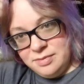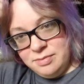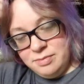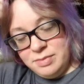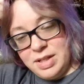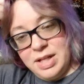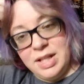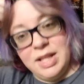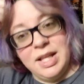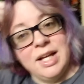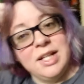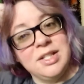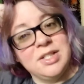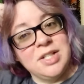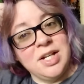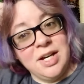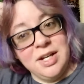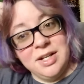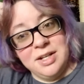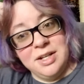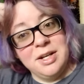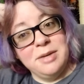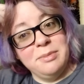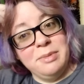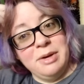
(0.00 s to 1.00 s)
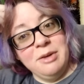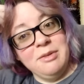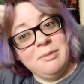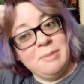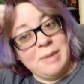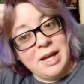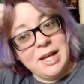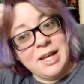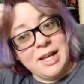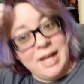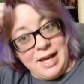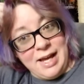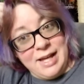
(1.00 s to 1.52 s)
but I like talking about
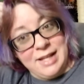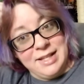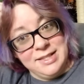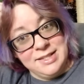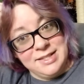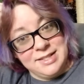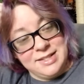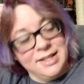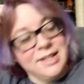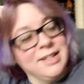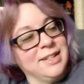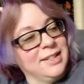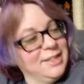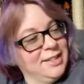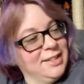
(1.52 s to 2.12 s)
my cats.